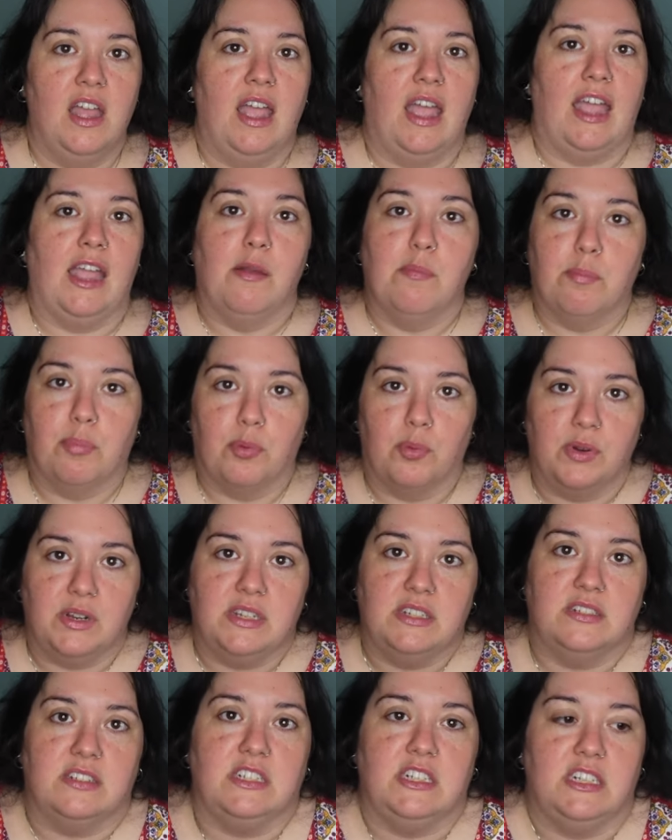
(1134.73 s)
a
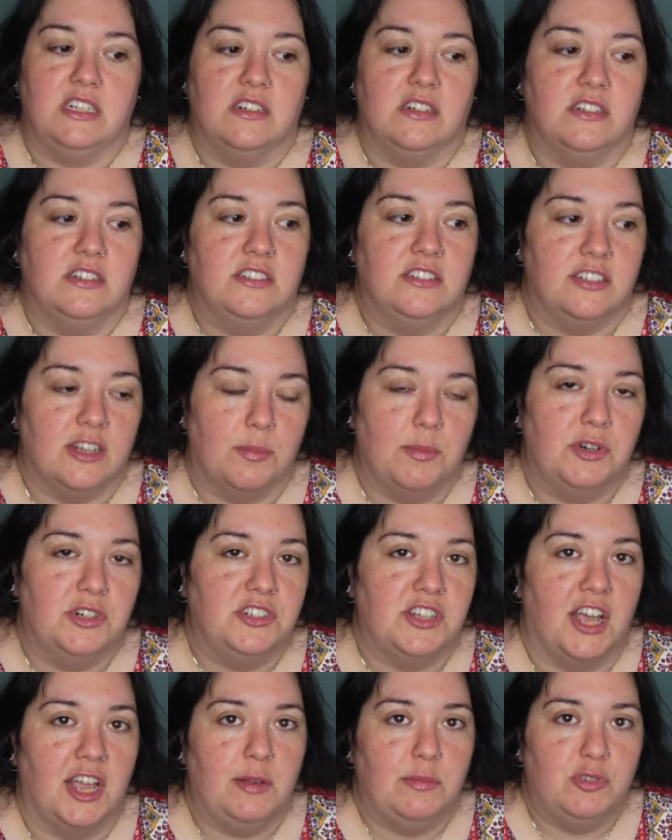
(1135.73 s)
breezy
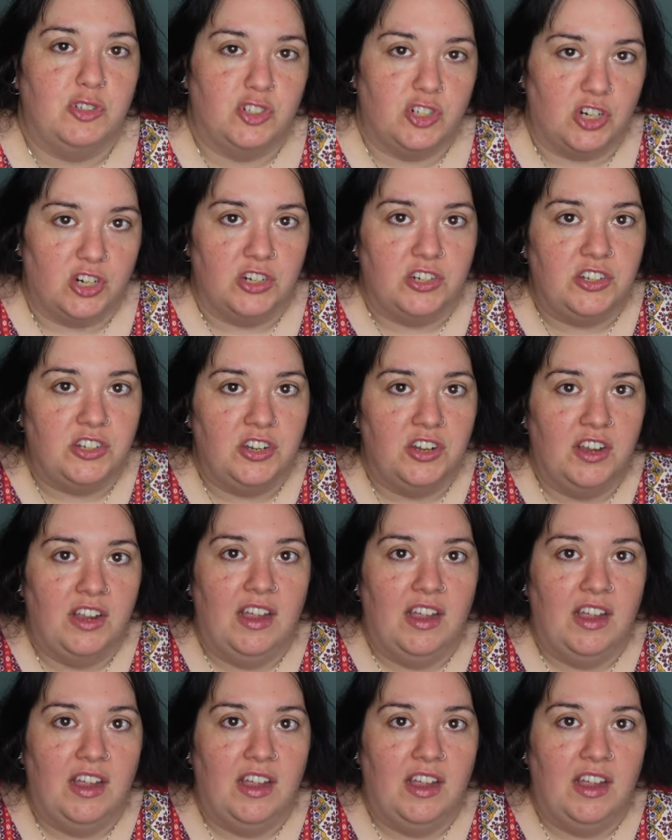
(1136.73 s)
summertime shirt